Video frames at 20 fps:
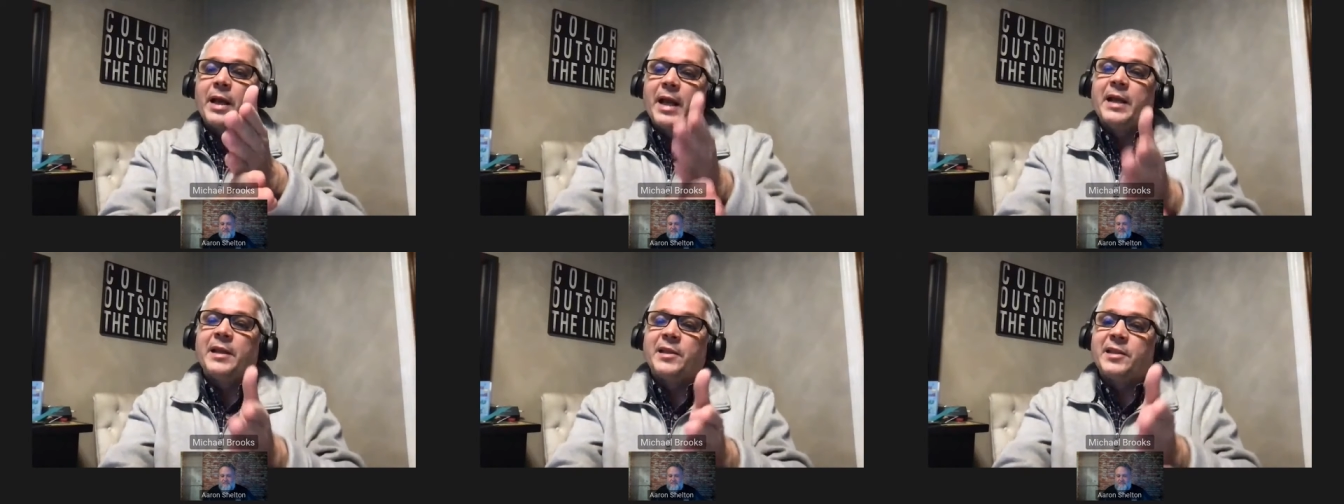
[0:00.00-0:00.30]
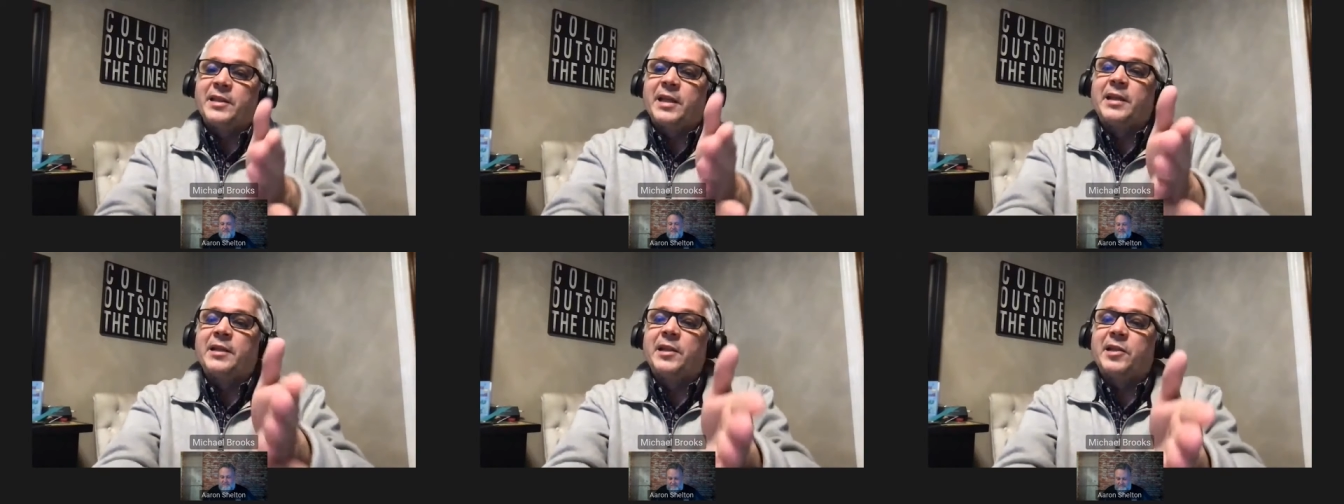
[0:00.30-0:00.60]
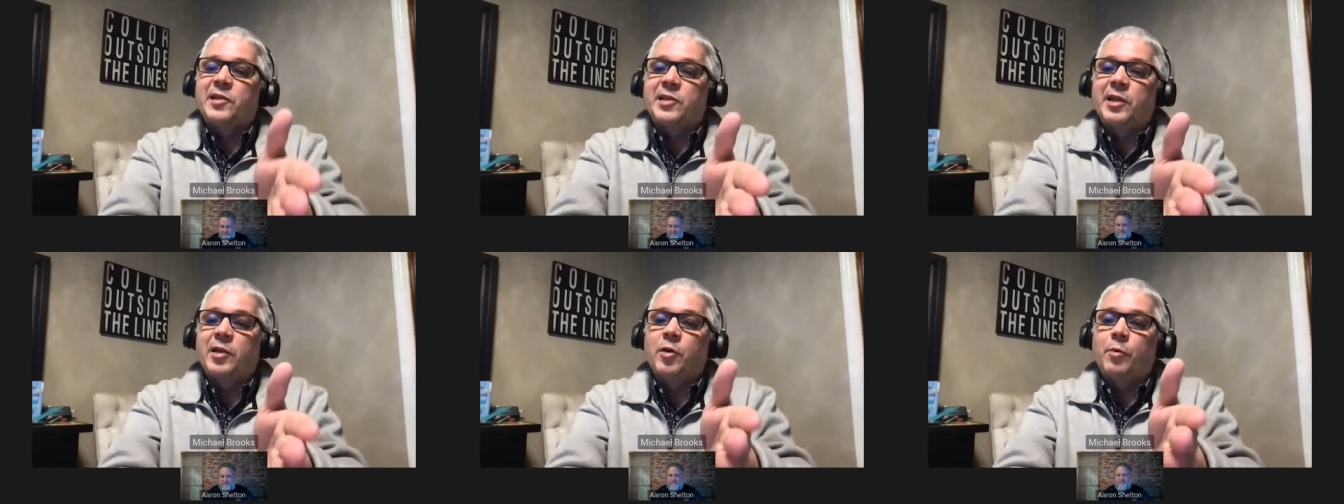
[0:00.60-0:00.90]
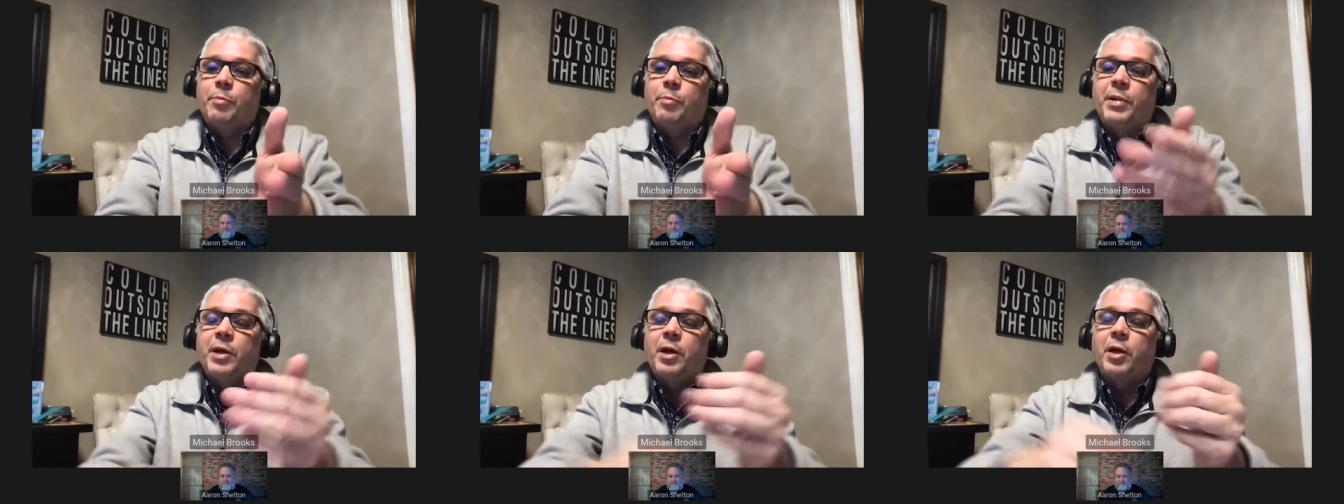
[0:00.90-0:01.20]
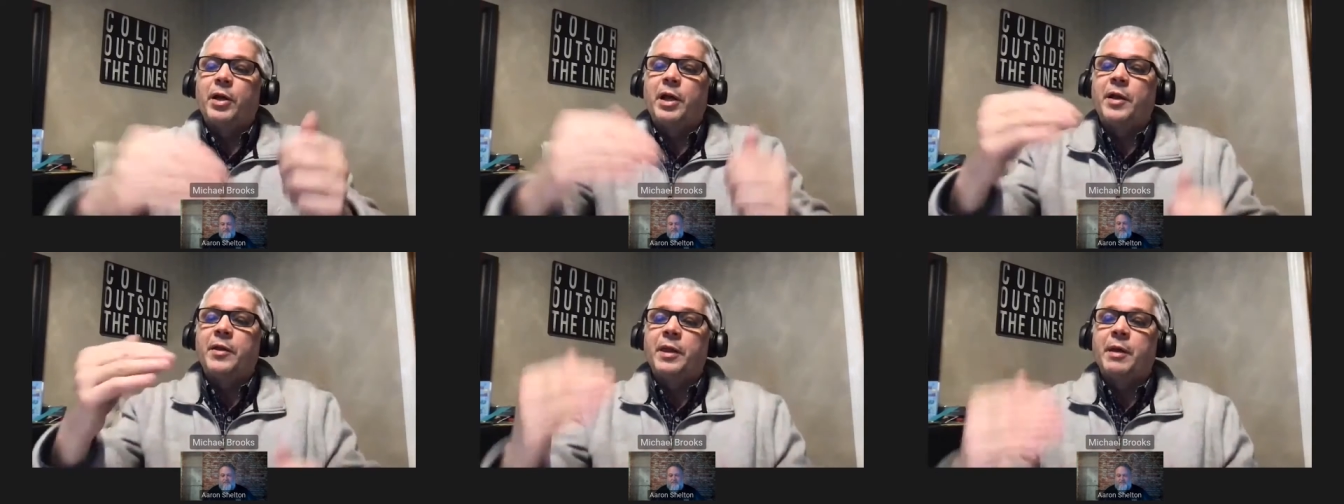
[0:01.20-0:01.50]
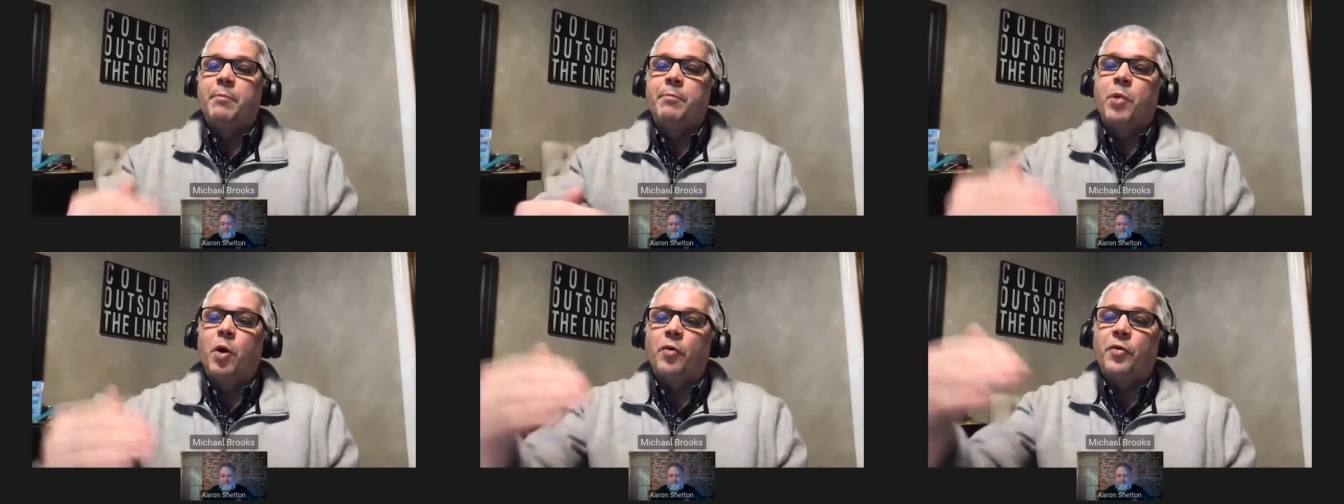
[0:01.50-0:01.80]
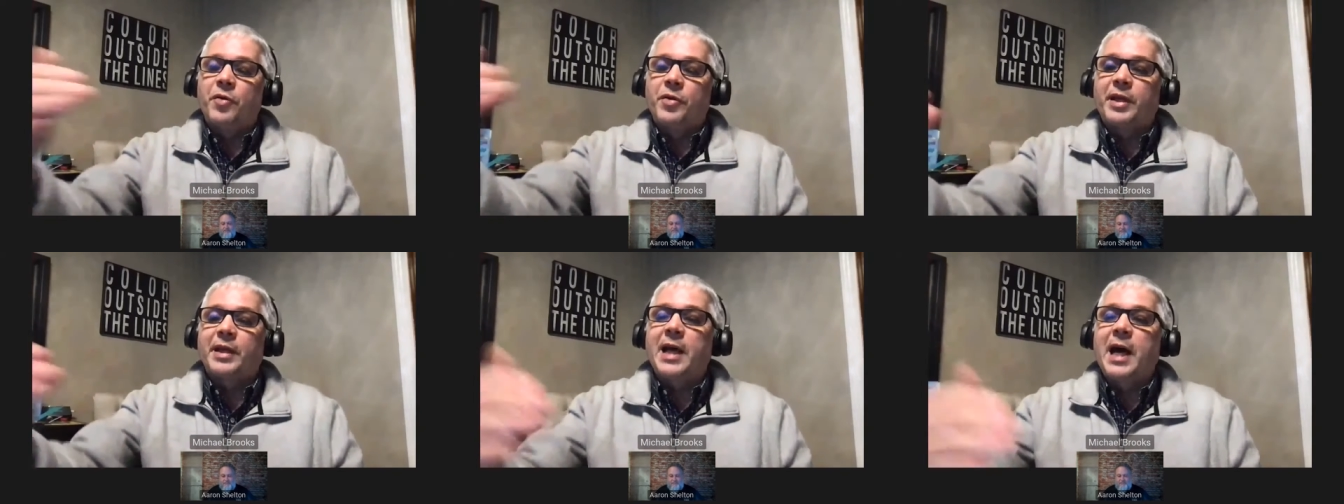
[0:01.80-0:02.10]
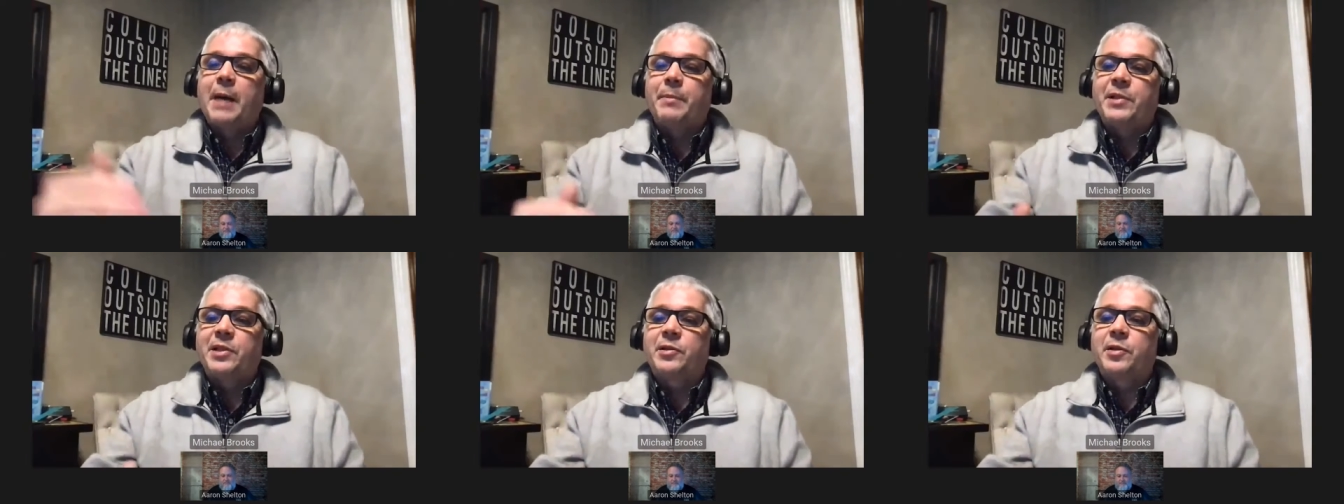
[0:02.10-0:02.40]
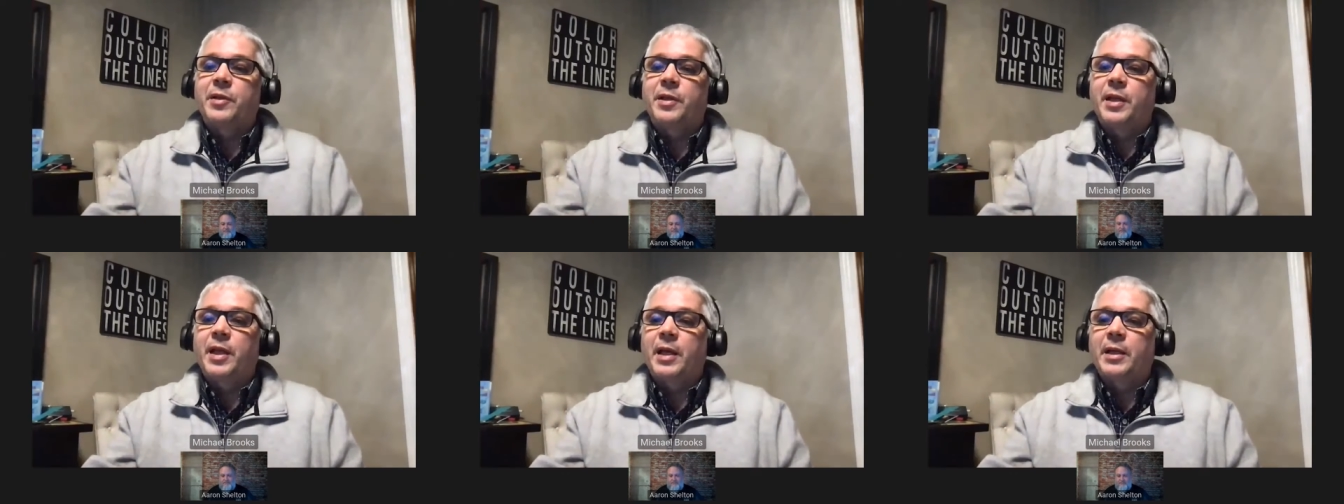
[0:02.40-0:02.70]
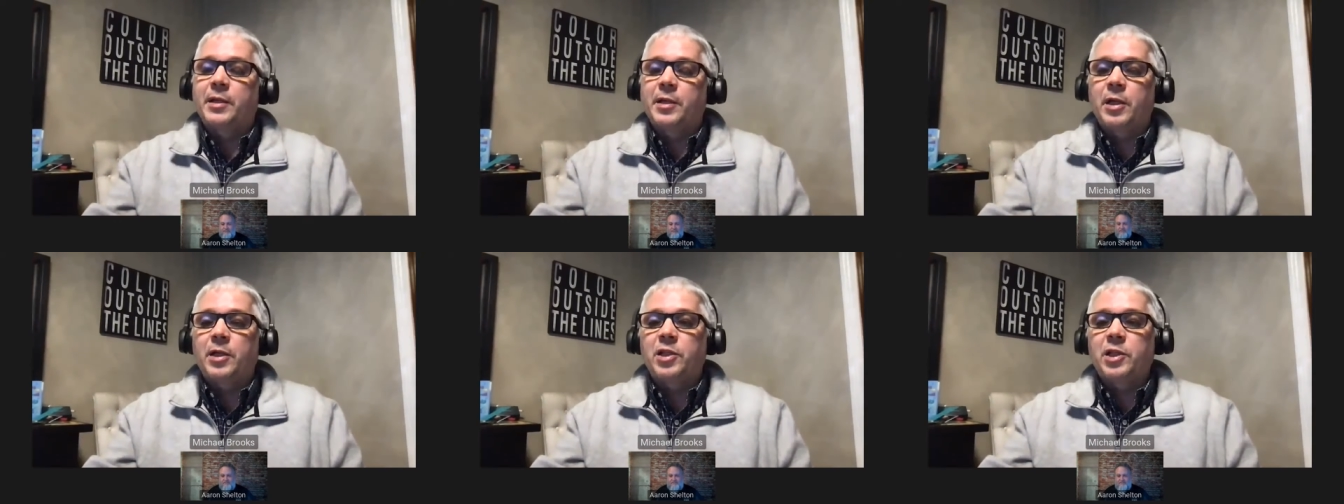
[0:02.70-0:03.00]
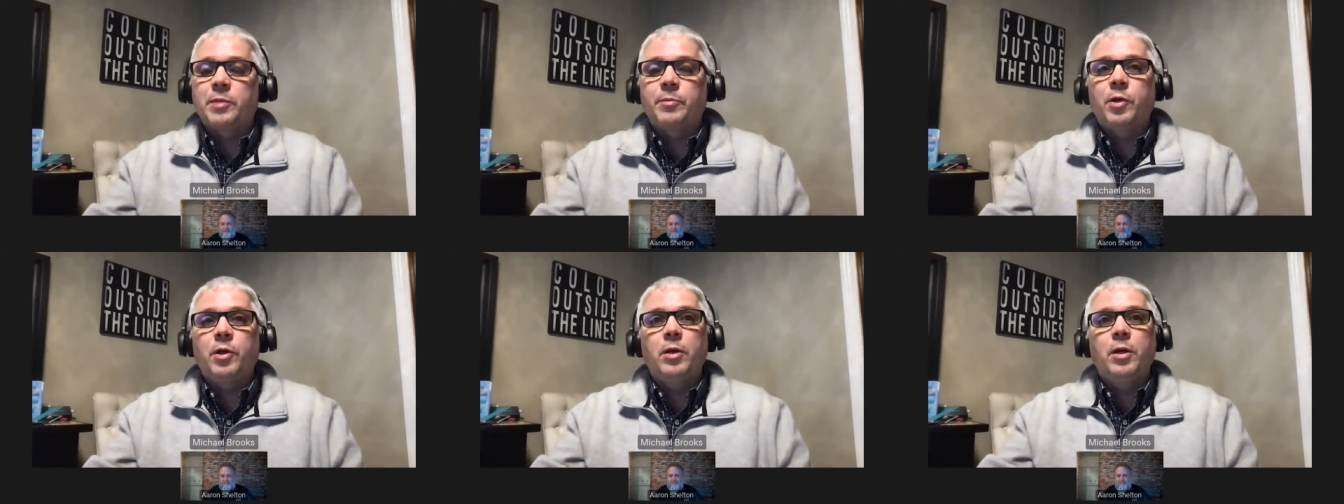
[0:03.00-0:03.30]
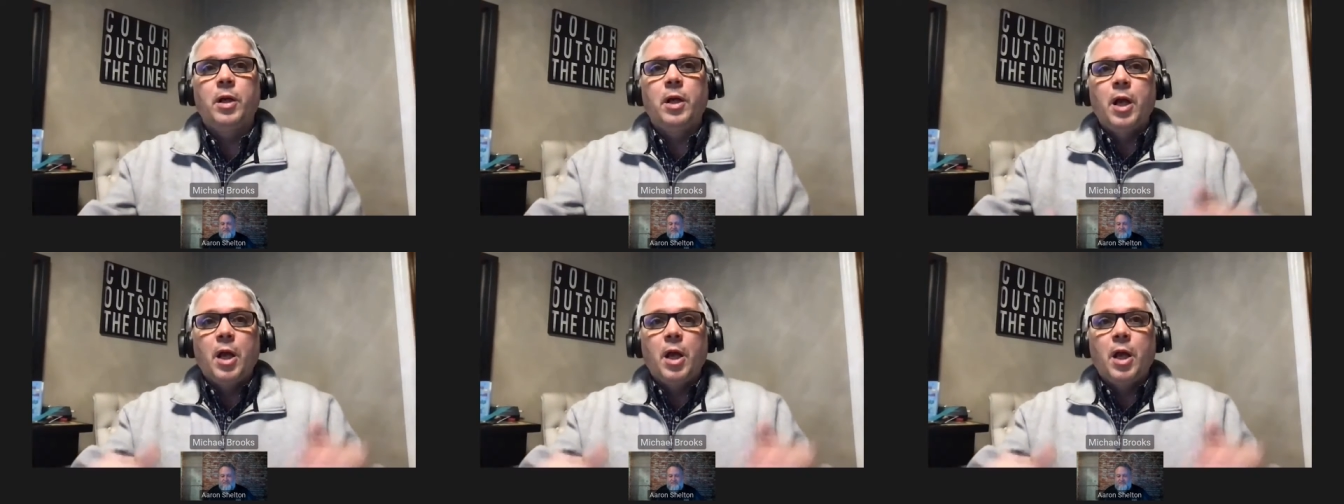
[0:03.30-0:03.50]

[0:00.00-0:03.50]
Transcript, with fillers: And send a single bill and then both of the copies to the end customer